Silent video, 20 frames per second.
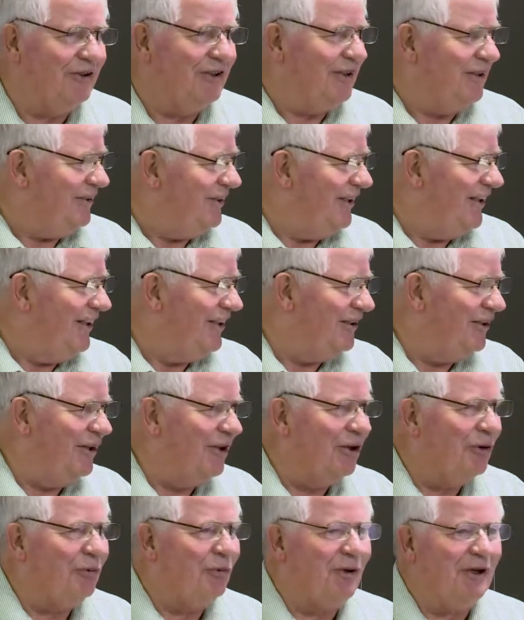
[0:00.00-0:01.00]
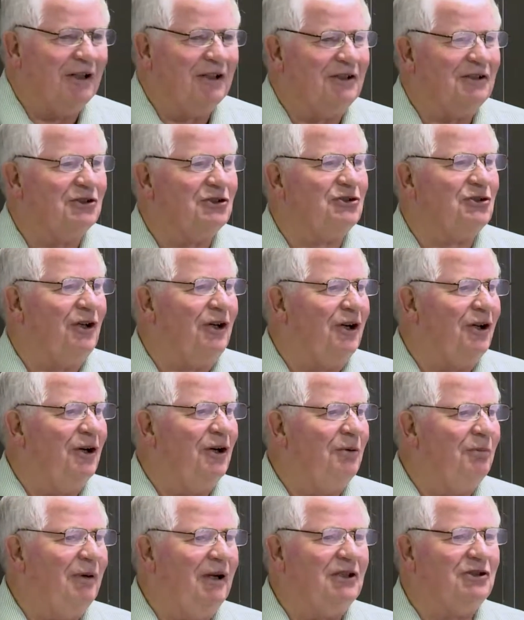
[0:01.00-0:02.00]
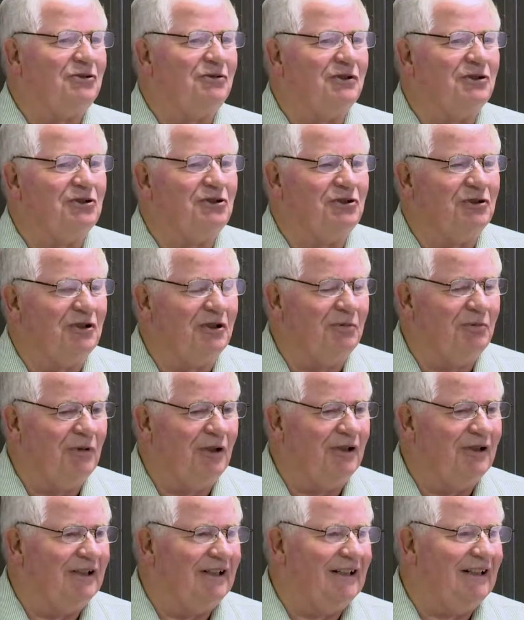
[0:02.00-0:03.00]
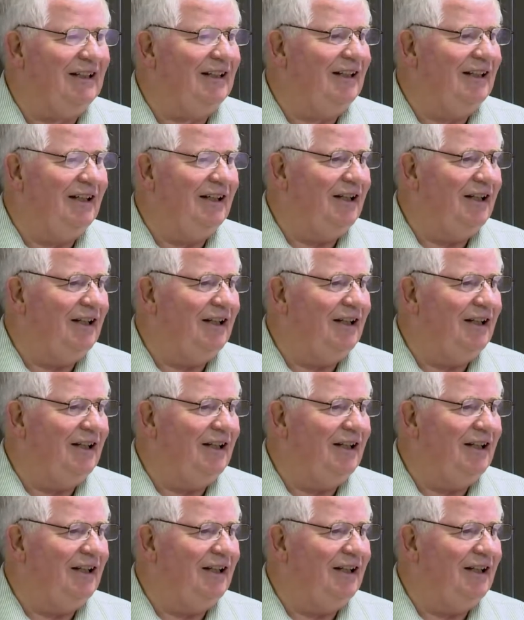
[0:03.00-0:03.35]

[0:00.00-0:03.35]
that wanted to start a home-based Christian community,